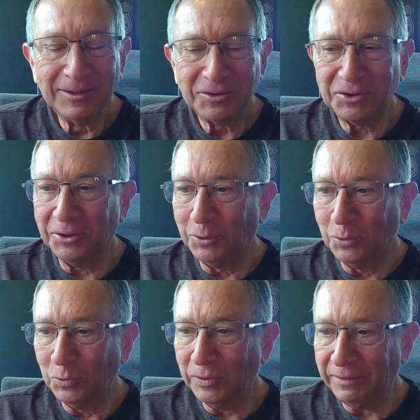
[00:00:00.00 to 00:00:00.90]

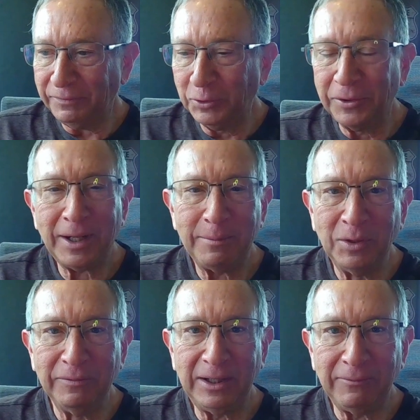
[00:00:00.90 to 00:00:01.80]
So if you're not
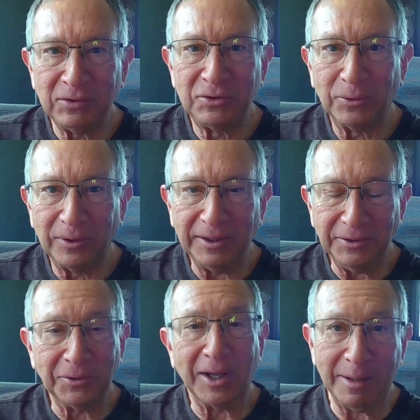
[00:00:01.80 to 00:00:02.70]
moving inventory,
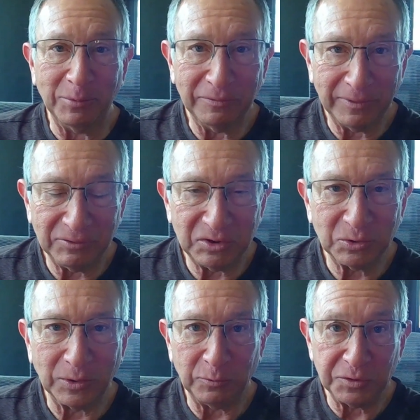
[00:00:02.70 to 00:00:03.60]
you got to move
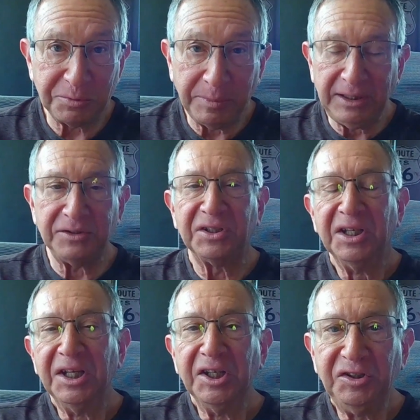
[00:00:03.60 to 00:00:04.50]
inventory, which
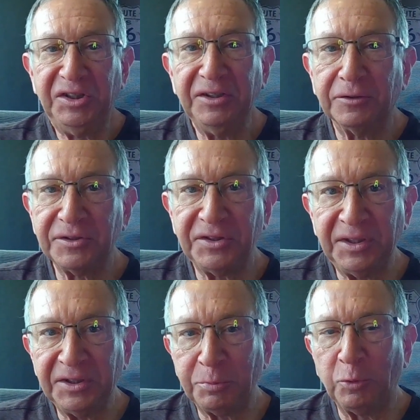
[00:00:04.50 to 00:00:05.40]
means dealers
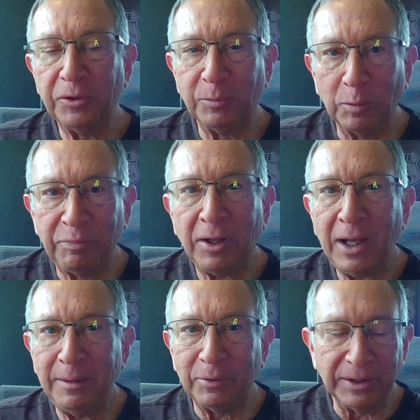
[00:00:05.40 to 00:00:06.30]
at this point are more
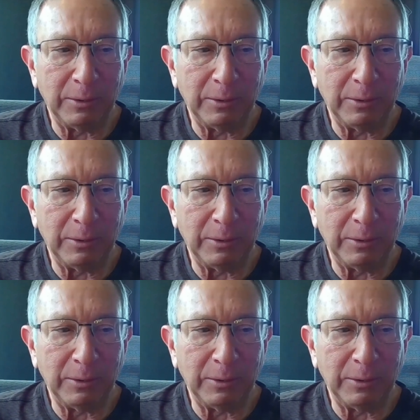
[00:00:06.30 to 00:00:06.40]
pliable.